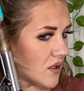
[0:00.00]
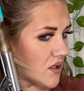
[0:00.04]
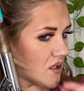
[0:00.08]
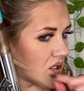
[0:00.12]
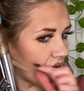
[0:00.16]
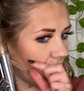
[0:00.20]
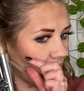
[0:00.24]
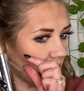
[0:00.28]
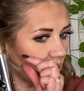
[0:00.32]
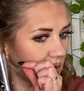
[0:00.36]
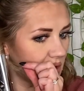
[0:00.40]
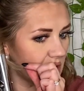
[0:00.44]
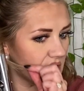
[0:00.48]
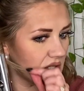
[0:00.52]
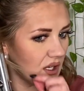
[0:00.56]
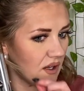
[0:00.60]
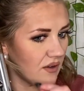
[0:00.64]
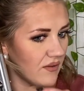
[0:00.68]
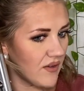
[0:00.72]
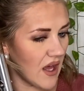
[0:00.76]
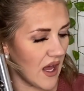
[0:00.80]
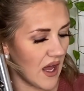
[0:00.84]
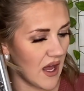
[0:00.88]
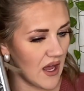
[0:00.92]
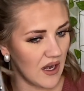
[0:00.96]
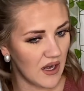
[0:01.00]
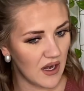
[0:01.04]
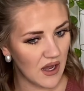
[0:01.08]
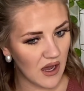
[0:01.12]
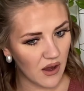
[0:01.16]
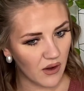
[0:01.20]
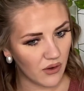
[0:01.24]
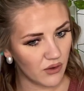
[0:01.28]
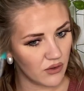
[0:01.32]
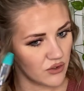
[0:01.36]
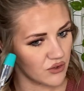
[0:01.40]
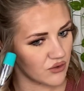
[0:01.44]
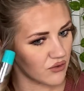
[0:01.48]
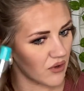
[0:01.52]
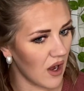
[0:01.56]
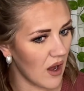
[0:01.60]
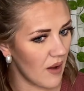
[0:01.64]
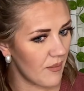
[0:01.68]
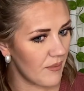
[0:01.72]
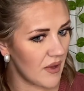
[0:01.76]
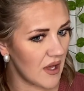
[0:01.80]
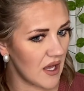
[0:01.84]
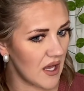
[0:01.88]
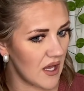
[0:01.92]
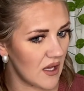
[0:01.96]
So still have that end out,
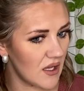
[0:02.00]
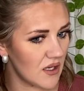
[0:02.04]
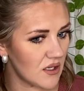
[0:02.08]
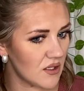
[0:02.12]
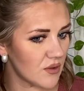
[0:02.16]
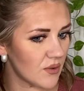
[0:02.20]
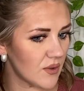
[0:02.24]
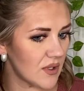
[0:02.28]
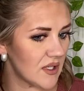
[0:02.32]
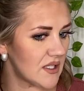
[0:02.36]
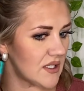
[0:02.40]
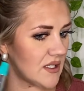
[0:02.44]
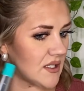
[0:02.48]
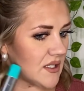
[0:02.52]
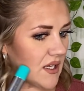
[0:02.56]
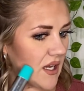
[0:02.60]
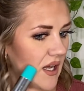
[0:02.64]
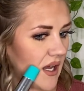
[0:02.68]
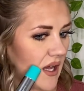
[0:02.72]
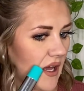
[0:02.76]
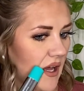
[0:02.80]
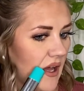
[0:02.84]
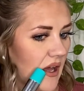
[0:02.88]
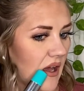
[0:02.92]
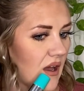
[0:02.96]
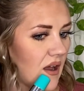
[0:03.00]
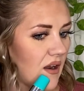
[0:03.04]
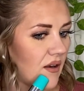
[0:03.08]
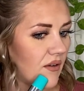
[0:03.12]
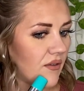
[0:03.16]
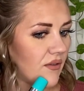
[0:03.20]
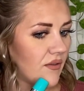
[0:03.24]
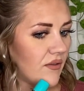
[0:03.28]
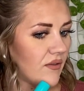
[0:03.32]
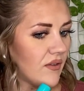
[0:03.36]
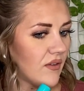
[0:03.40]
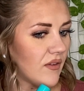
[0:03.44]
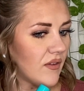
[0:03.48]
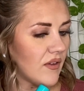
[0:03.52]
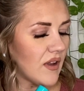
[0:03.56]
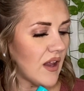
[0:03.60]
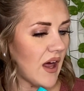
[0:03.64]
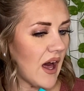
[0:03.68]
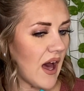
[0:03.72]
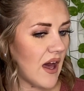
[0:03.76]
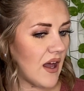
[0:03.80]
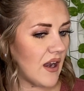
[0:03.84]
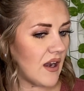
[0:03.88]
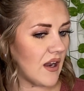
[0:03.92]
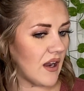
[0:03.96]
drop it, twist it, and
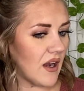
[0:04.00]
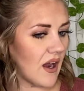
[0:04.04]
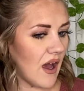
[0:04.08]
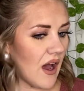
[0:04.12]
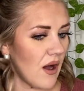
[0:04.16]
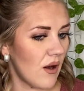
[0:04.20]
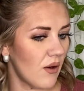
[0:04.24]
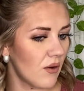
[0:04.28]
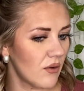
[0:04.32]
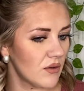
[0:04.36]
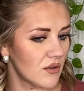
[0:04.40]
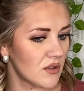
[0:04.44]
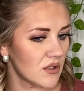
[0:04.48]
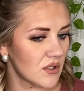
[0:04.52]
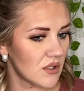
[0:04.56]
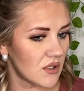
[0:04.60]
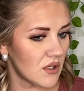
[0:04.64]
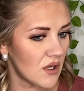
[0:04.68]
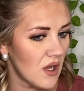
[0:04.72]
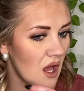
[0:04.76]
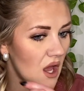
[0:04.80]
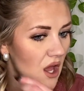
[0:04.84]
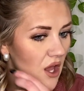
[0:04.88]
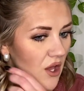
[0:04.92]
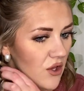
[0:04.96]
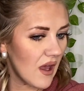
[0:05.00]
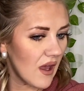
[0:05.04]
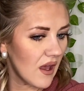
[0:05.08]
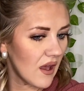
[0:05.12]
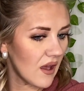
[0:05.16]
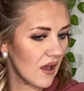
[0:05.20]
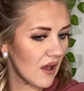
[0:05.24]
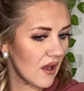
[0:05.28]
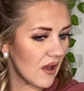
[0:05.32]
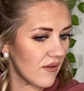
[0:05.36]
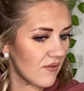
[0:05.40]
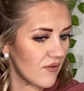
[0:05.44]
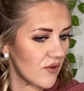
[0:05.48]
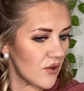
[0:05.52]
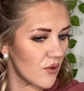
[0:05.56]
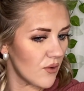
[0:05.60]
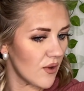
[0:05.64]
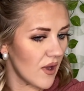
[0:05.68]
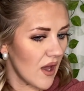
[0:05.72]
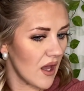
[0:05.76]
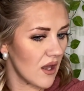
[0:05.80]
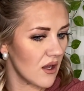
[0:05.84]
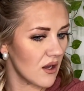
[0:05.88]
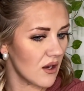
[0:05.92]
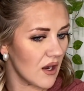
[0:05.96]
flatten it out. If you
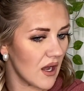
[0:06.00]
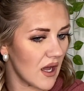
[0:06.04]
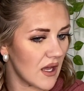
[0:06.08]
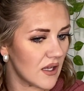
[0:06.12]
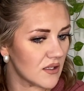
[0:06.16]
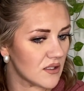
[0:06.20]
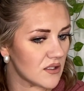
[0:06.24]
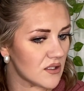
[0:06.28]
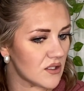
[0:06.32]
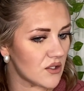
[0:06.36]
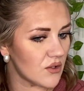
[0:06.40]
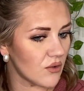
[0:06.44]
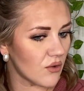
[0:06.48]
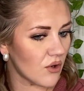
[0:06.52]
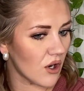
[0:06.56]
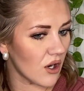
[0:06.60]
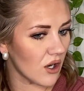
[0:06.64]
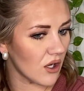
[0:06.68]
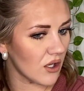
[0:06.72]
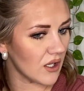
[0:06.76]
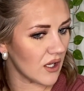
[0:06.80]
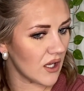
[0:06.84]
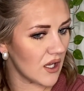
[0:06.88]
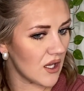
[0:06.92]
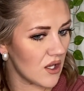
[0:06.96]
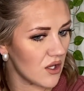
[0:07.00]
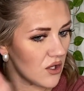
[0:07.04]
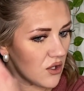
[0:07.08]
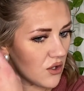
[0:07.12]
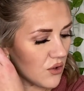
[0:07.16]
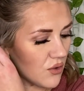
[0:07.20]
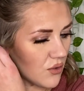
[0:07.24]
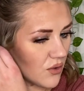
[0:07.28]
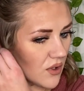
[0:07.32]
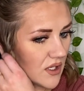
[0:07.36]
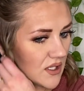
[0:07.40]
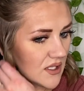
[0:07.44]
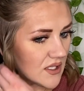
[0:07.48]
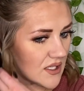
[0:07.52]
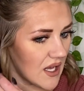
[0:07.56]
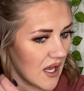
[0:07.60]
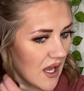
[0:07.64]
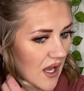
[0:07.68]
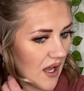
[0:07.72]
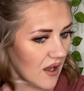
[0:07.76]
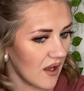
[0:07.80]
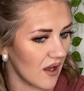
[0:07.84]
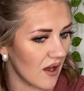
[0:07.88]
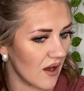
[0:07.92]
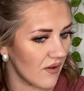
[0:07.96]
get your ends too curly, you can
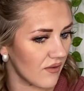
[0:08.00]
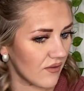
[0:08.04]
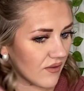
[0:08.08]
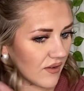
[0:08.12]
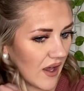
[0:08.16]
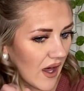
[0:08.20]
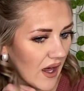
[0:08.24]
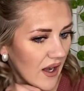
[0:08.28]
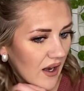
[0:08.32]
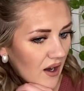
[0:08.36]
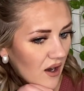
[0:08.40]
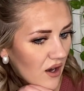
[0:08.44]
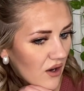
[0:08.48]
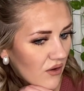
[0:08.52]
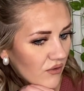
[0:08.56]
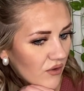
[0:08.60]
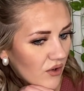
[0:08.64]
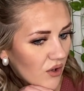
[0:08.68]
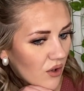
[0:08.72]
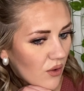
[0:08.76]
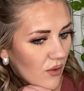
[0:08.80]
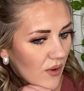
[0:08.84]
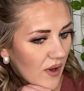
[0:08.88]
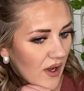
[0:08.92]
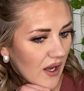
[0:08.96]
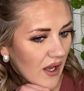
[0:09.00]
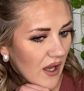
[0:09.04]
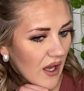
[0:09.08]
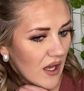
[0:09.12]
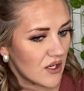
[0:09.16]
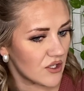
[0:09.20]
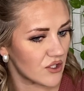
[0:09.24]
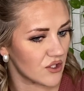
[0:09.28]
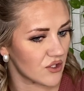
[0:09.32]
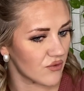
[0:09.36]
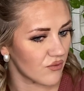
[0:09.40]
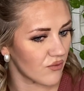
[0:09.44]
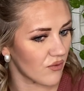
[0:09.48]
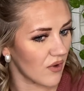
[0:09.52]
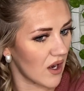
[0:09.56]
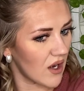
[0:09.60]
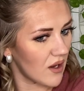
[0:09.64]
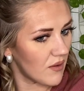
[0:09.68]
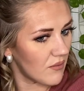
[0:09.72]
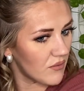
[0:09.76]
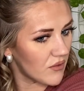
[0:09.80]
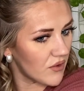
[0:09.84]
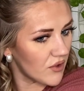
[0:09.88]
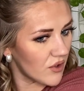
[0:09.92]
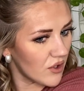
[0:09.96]
take a flat iron real quick and just run
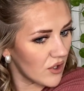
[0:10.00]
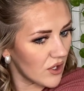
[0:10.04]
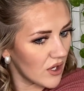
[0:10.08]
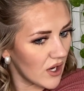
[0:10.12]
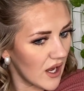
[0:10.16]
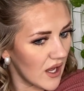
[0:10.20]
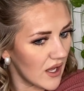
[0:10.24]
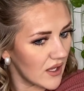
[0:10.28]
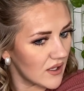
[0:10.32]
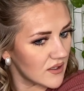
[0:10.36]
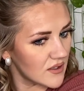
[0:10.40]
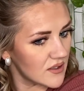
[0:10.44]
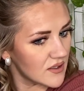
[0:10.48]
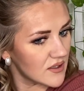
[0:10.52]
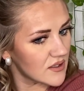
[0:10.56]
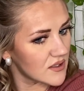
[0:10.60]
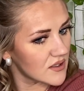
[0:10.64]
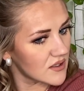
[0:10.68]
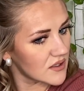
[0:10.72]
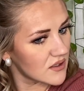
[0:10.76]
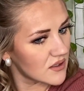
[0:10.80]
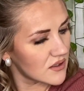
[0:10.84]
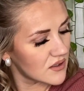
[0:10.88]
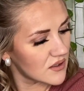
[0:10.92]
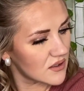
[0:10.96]
them through your ends.